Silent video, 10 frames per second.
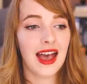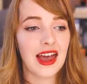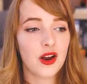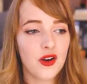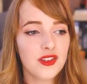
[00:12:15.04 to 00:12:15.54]

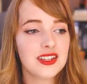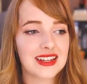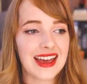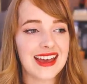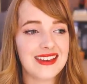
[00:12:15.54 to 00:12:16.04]
And on the
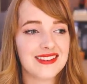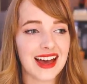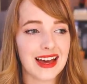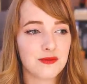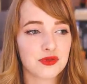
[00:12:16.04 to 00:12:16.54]
day
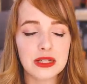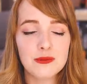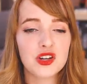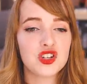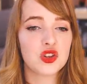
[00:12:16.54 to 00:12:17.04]
that pretty
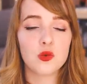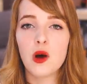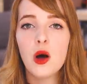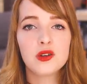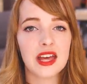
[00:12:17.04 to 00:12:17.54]
much the
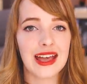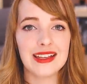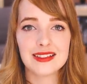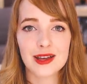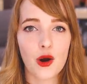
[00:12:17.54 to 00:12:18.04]
world
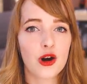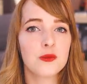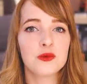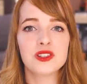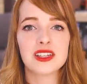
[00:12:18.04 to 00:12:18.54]
ends,
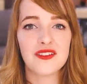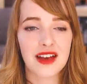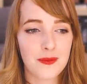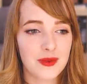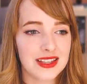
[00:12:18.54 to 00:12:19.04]
horrible stuff
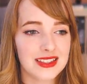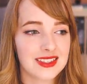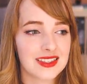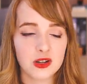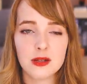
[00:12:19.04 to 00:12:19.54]

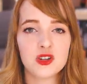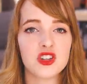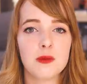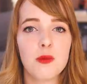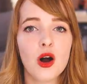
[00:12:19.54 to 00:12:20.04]
happens, pretty
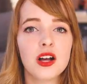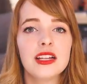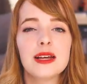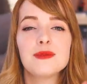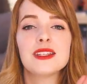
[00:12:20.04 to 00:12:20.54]
much the
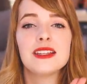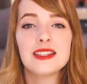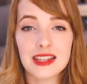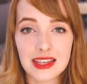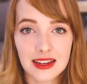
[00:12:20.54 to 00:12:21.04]
apocalypse
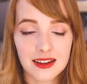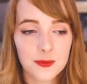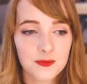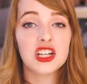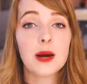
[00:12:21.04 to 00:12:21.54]
is
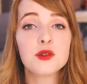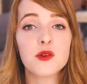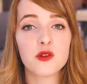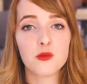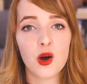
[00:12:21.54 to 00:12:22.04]
here. She comes
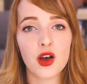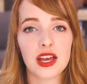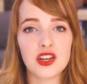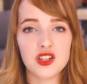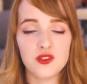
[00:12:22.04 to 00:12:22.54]
home from work
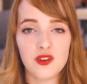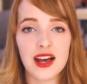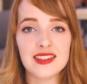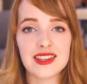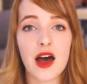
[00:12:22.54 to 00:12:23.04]
and she
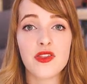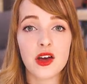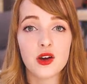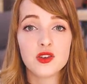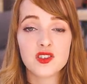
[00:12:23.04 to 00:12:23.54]
finds out
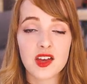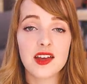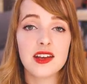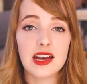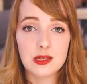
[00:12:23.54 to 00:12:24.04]
that her
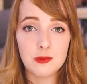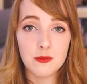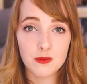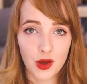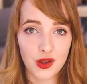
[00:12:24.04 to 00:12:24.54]
son has
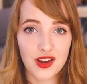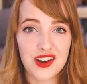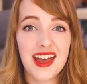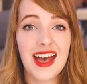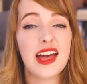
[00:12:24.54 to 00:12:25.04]
been
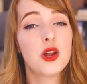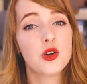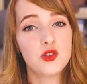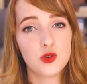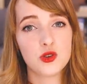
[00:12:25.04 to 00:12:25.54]
murdered and
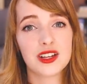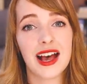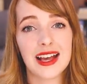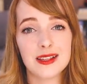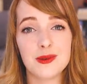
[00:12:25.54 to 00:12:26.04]
her daughter
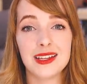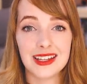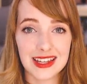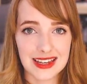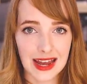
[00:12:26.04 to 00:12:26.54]
has been
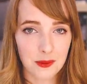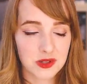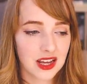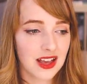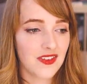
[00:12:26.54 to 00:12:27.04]
kidnapped.